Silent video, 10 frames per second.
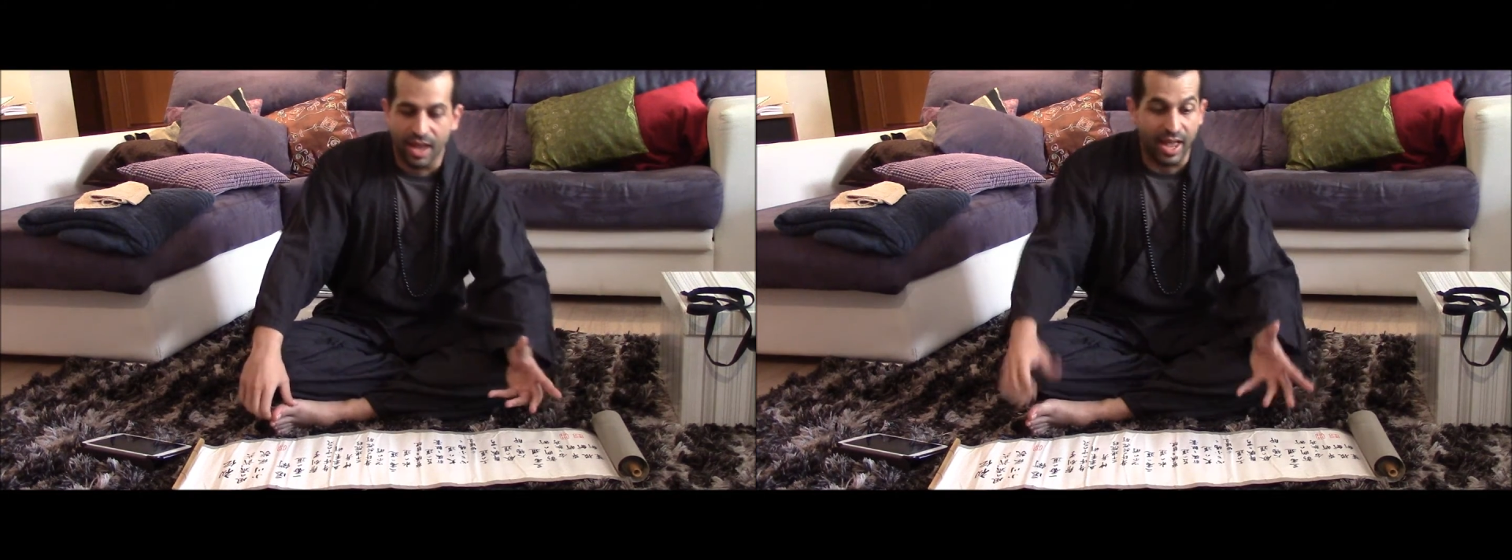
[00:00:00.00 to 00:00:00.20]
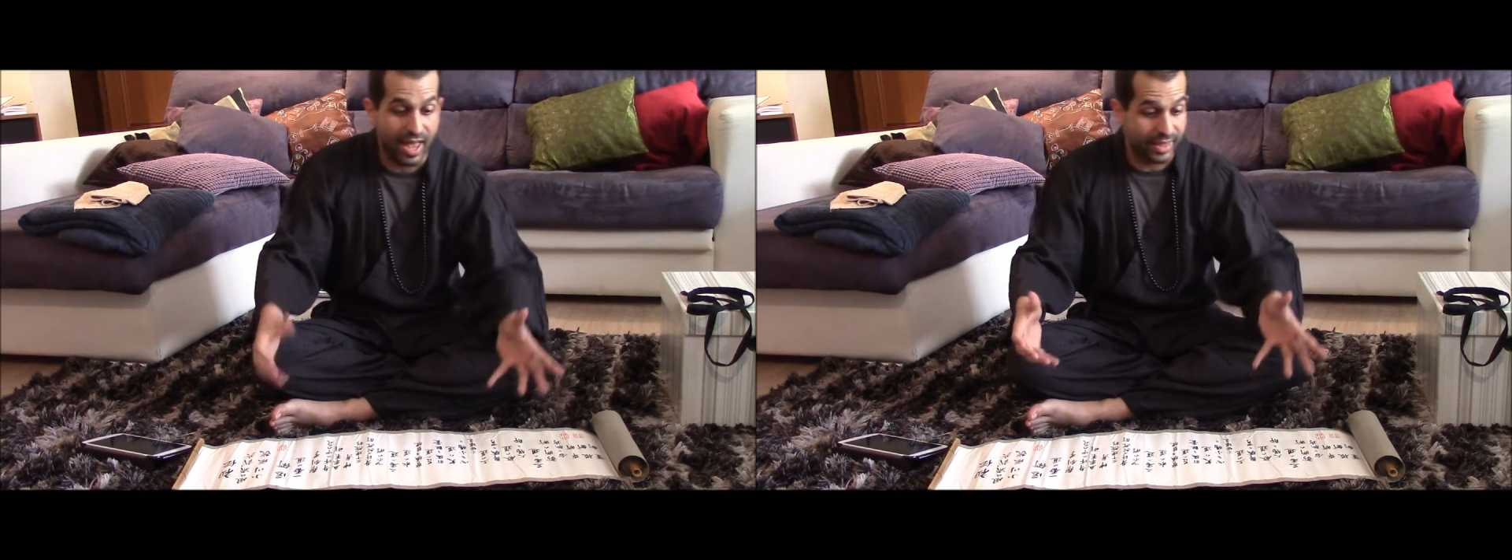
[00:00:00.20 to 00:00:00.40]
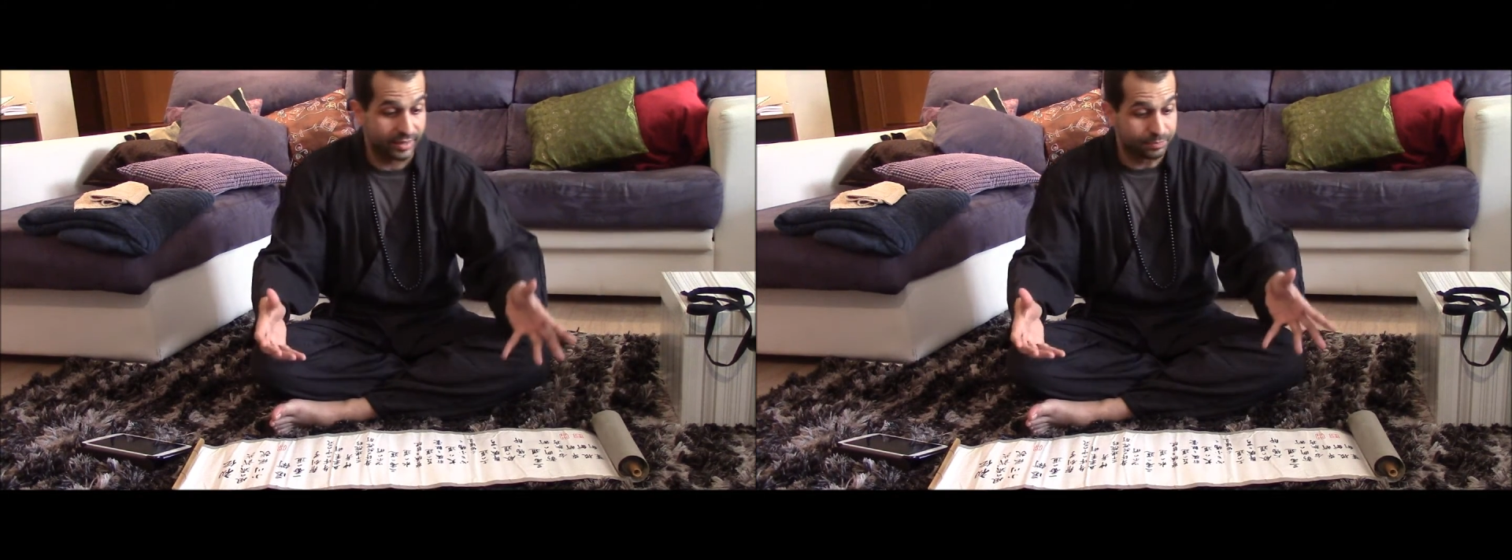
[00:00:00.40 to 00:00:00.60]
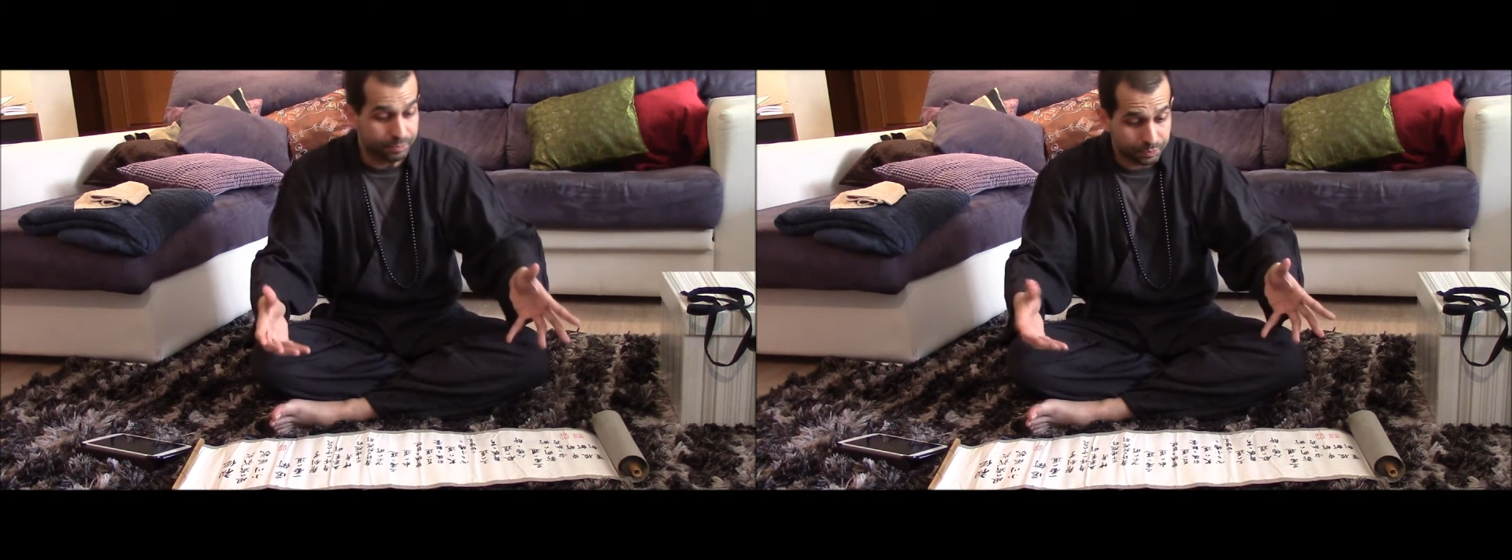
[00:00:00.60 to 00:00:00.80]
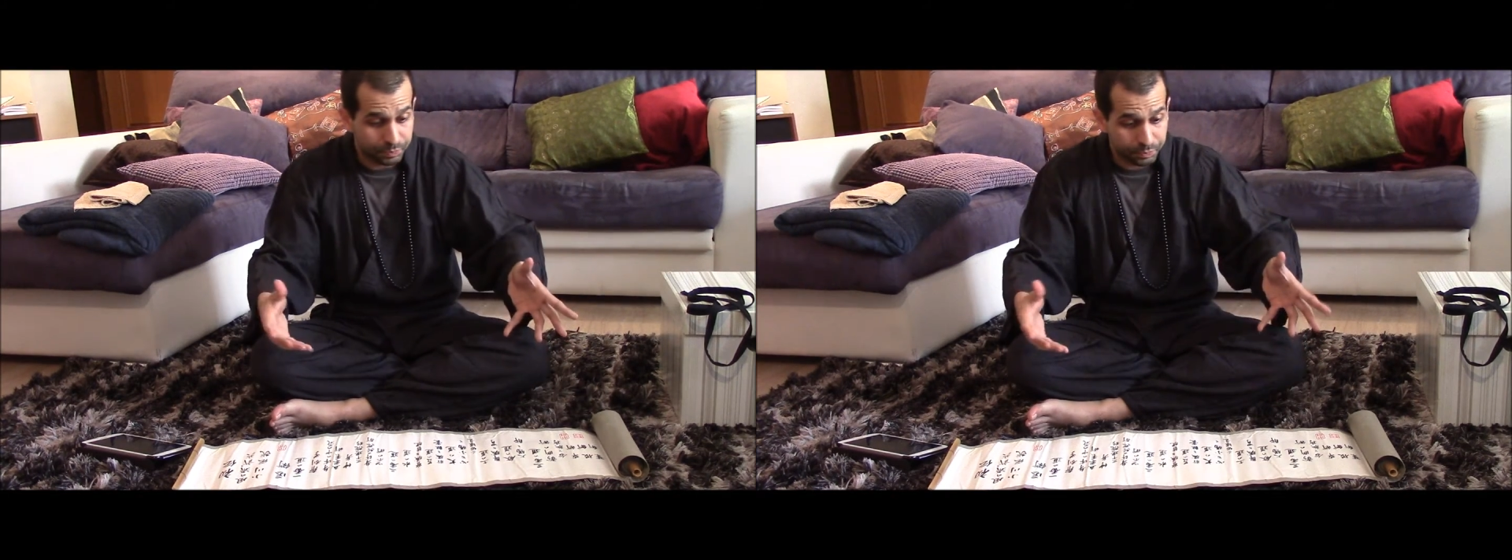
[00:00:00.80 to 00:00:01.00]
And
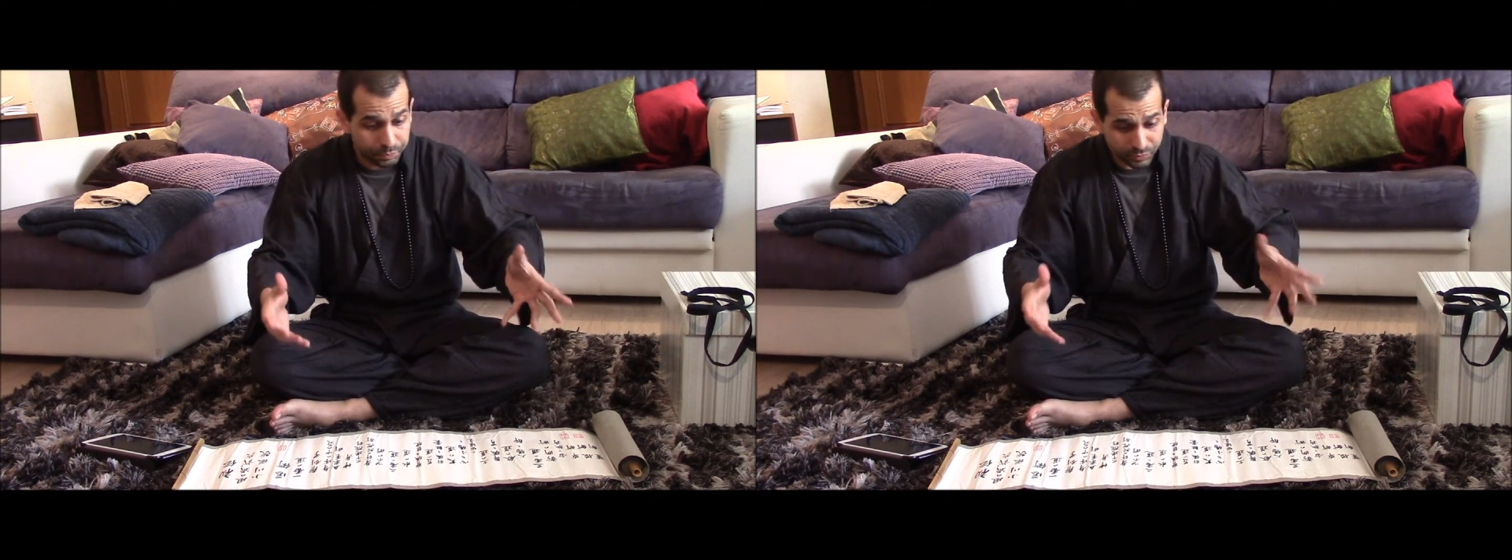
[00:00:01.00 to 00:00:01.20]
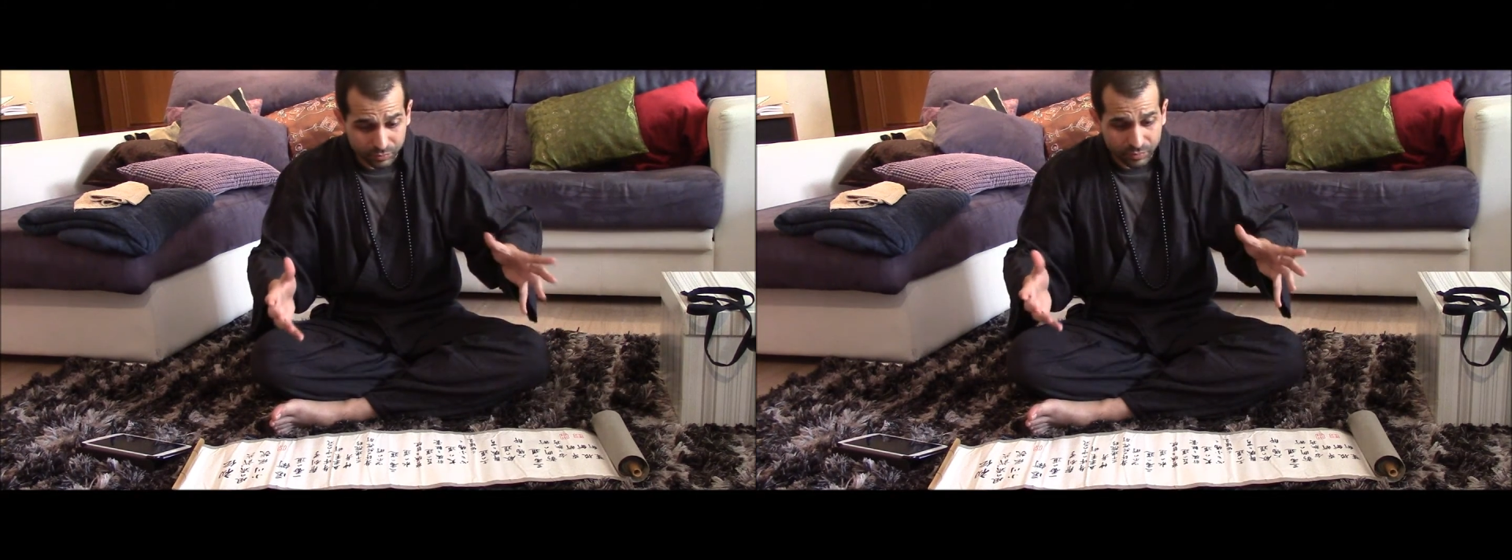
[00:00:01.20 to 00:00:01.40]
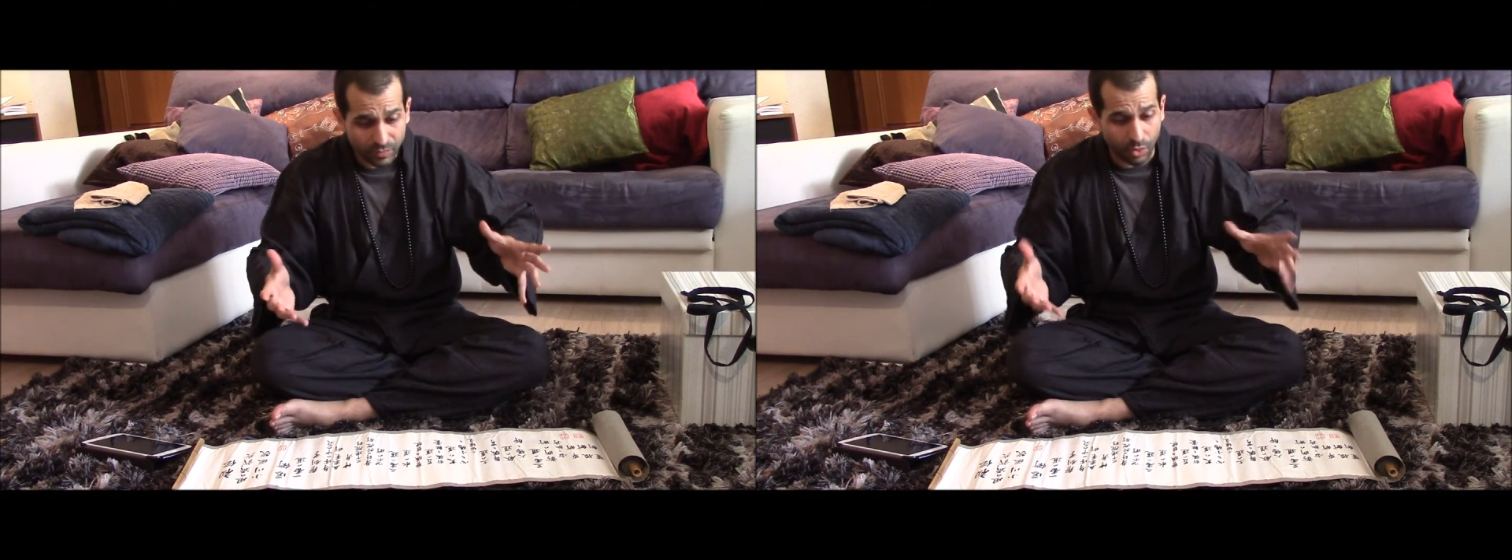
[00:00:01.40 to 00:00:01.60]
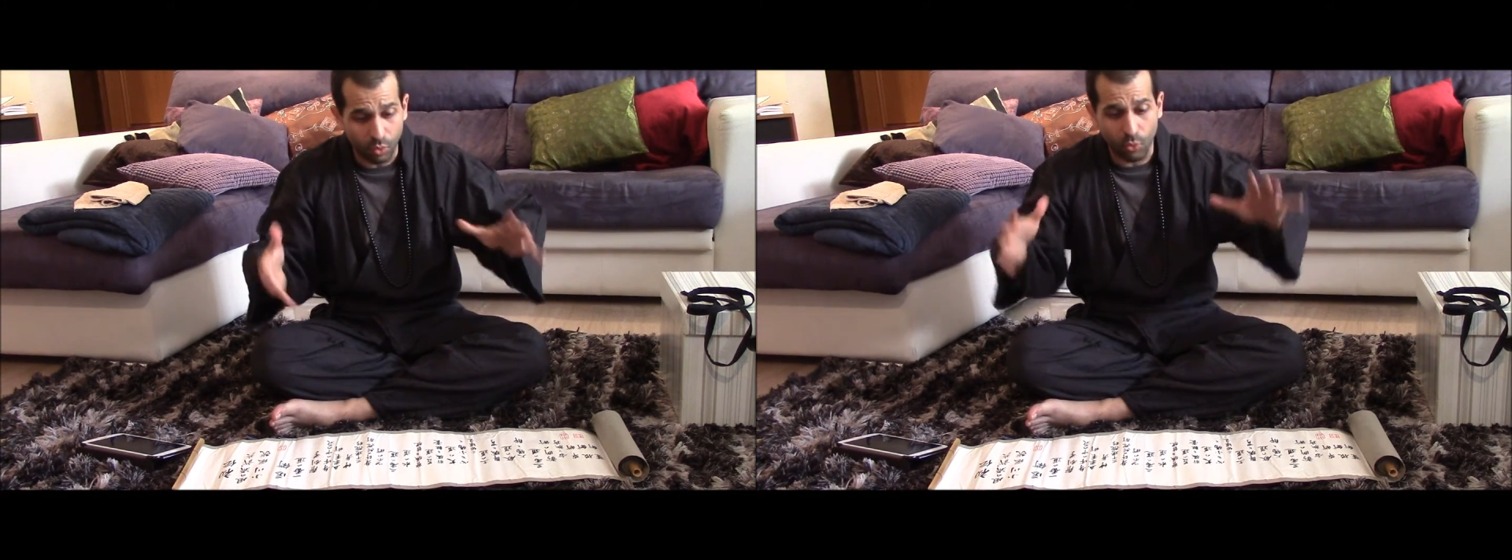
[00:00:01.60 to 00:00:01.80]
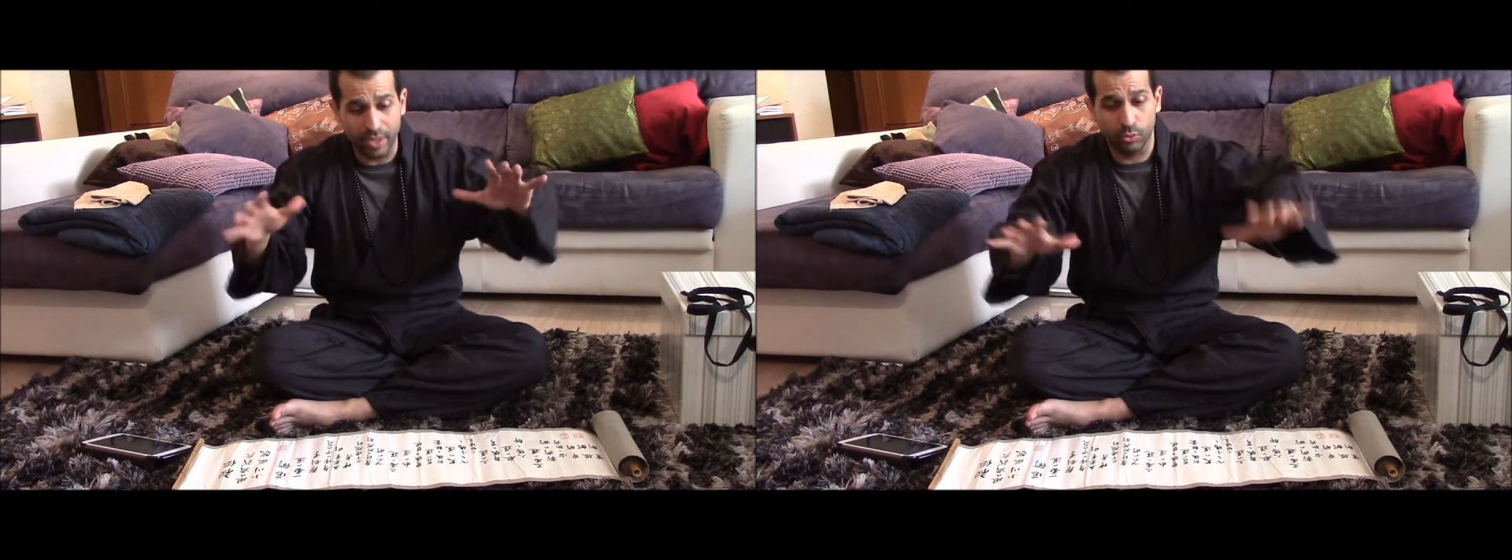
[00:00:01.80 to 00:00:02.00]

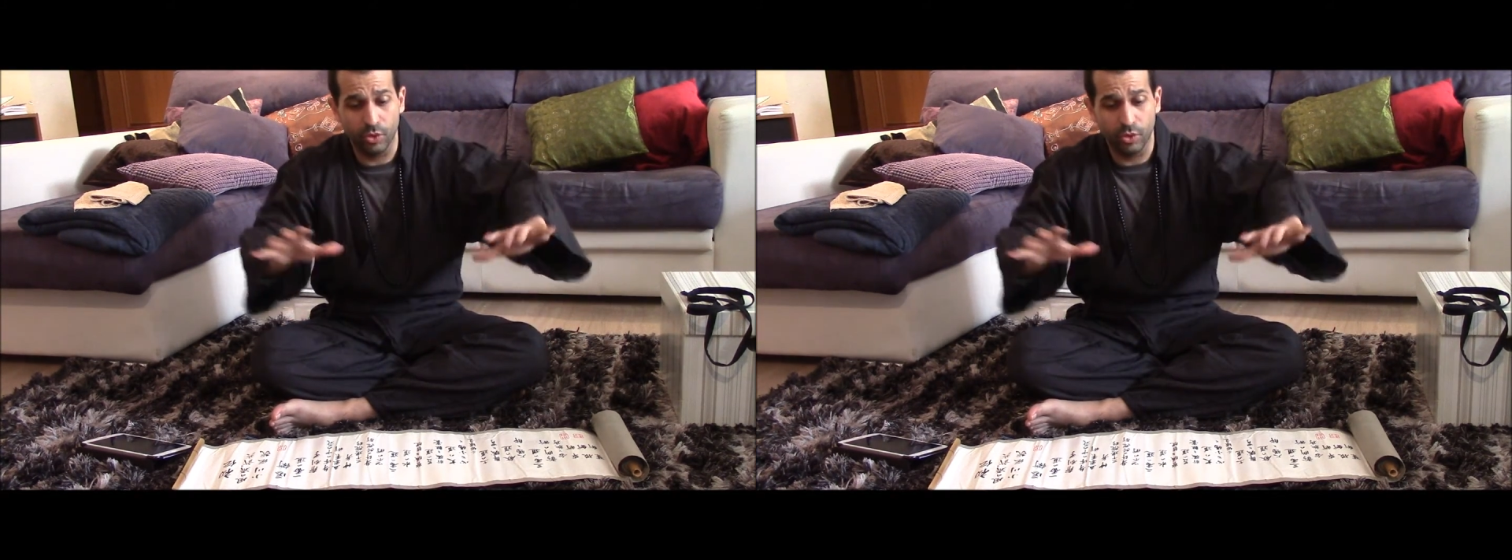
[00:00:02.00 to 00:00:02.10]
when